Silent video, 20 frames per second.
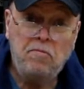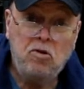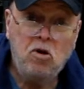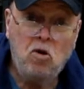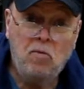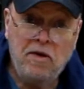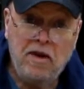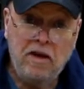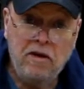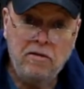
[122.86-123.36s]

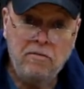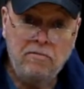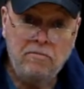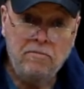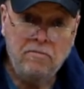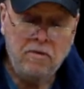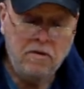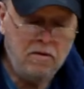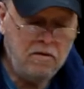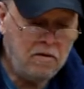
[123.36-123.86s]
to me.
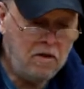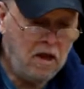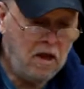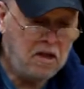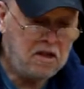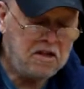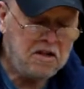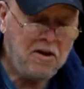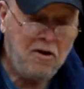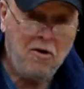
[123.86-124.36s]

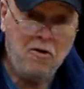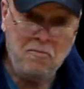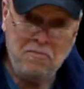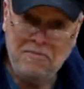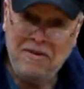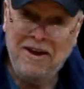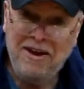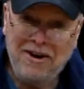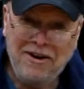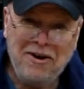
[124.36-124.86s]
And so
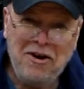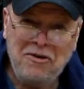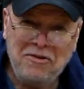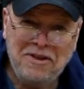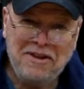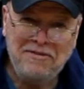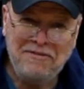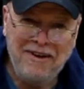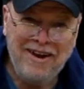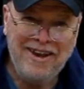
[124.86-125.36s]
here
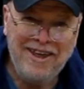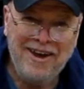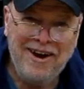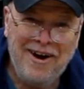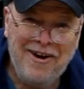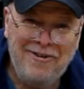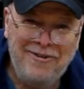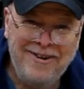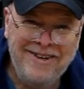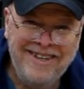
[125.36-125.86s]
goes the
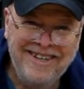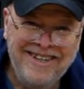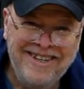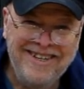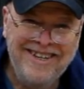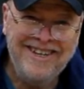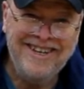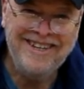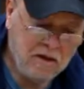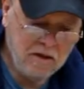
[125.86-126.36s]
video.
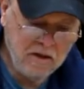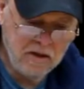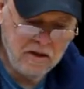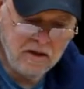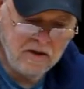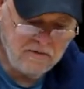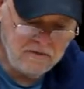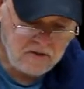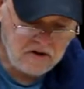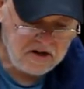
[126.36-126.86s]

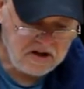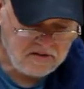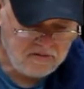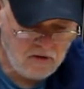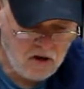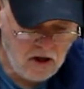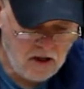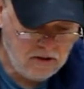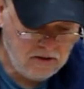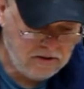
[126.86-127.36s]
First of
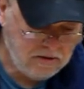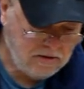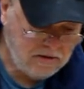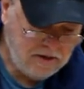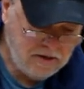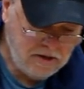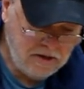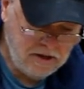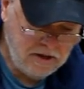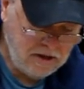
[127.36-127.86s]
all,
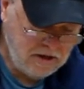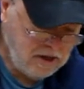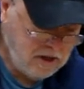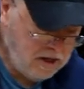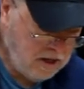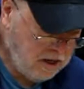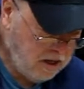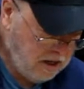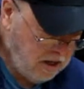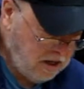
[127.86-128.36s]

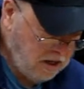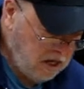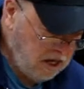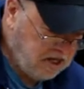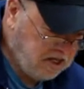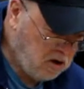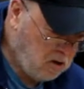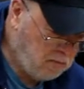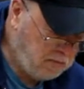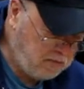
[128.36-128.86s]

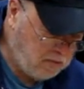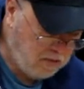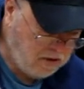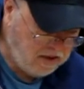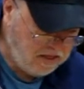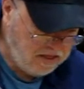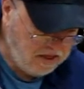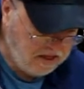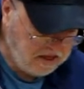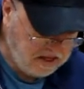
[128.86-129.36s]
let's open one
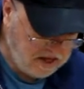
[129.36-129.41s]
of these